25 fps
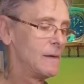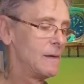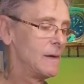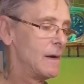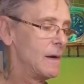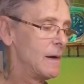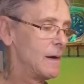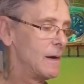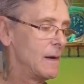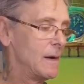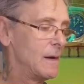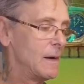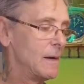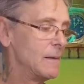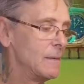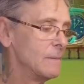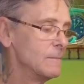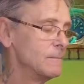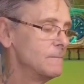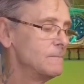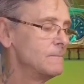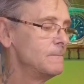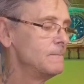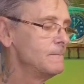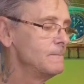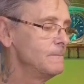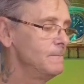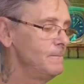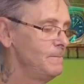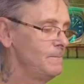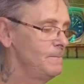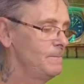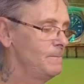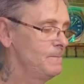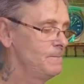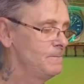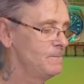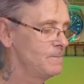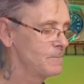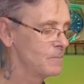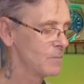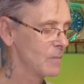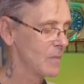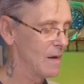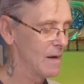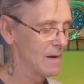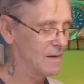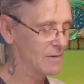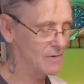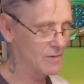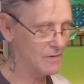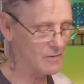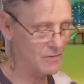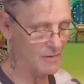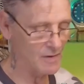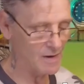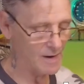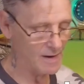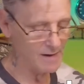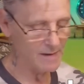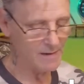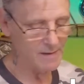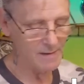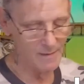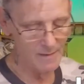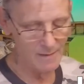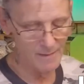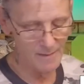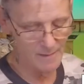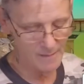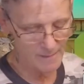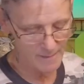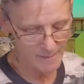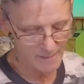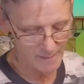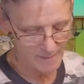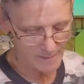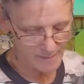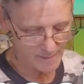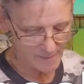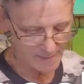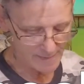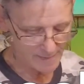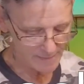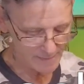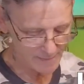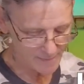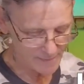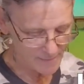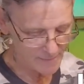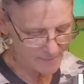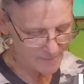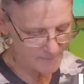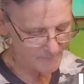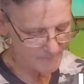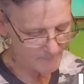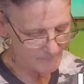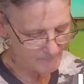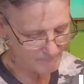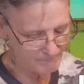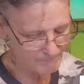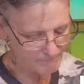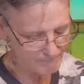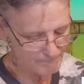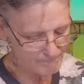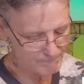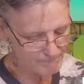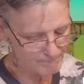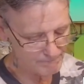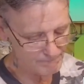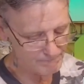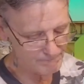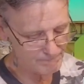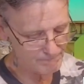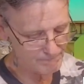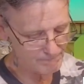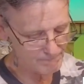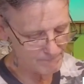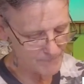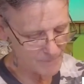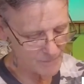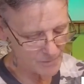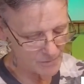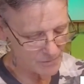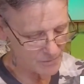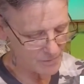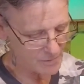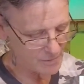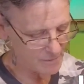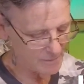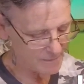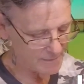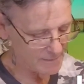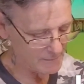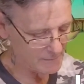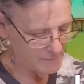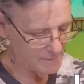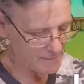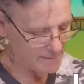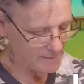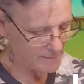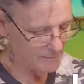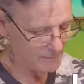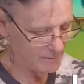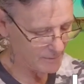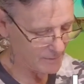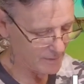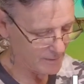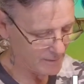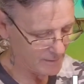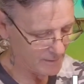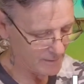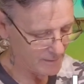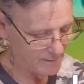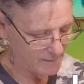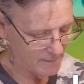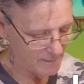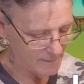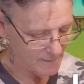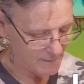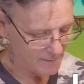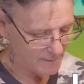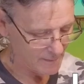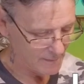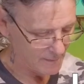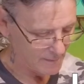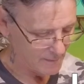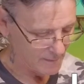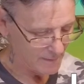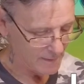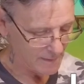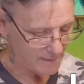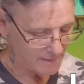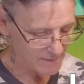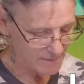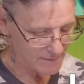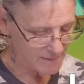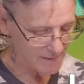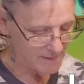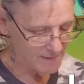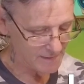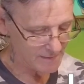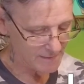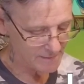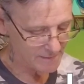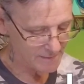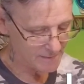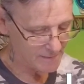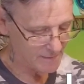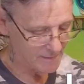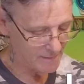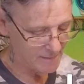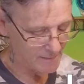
As I say, let's turn that round. It's 6